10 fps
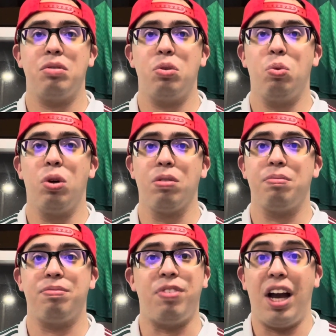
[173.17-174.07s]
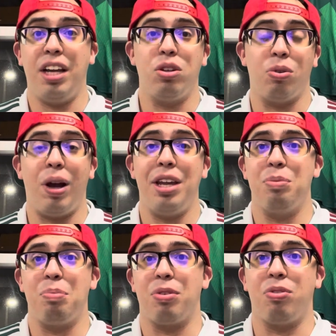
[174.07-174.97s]
will find a way to
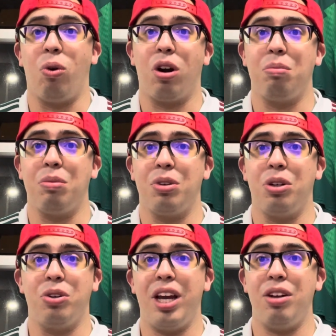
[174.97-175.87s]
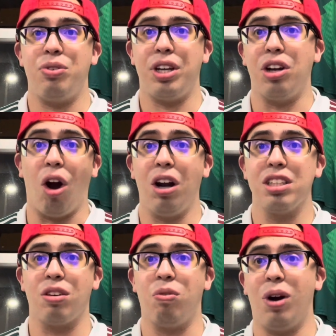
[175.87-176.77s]
perform great
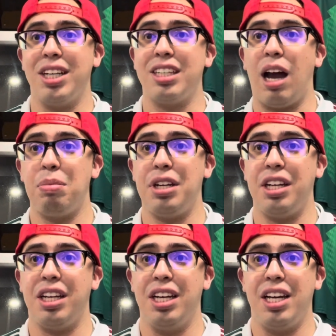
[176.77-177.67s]
regardless of what is happening